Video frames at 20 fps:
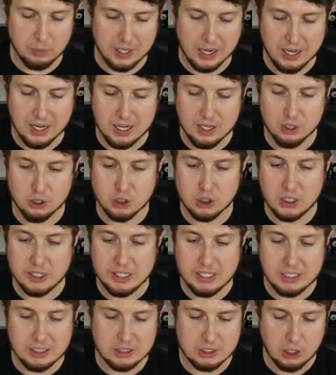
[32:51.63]
We got
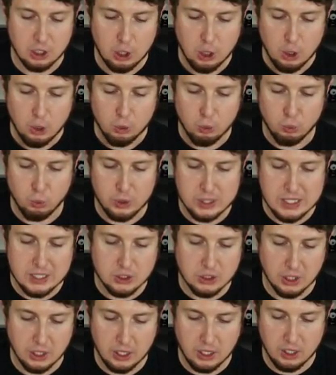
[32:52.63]
Energies,
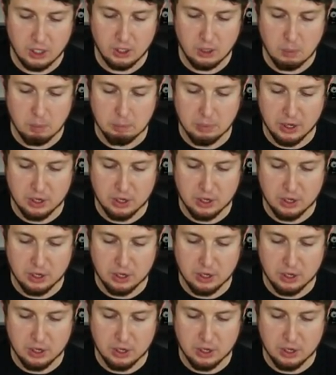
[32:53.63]
Recall,